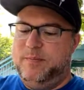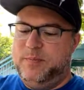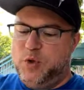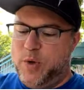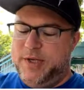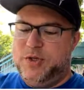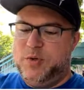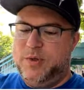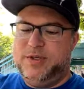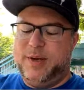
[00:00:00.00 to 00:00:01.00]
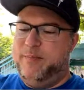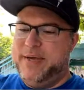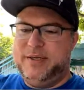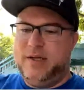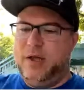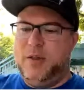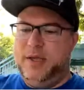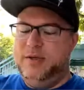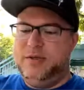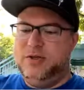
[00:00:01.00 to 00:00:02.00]
Twitch, which I basically only
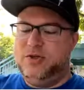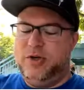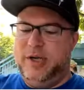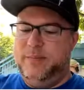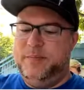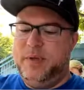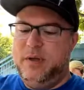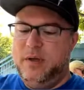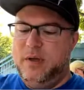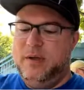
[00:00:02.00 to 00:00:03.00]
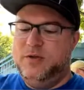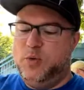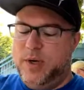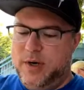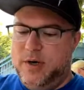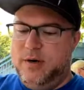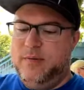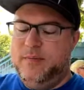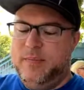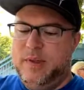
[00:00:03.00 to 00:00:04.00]
used to stream, Twitter,
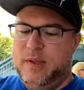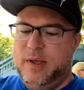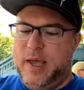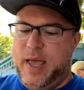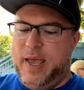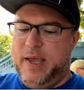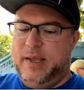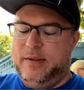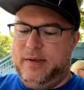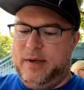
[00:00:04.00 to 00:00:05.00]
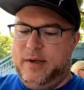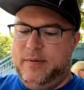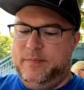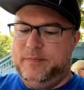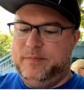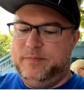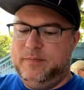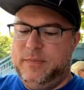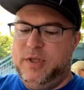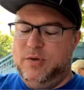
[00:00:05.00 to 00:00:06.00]
and
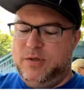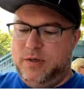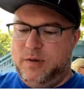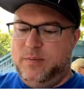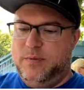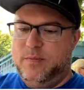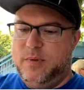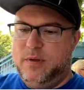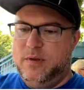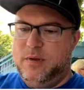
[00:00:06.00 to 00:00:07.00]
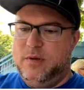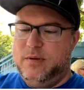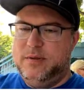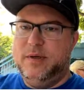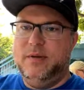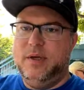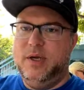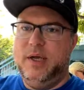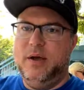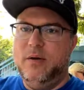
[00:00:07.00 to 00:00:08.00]
YouTube. So there
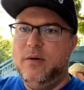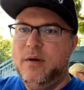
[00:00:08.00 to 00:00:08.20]
you go.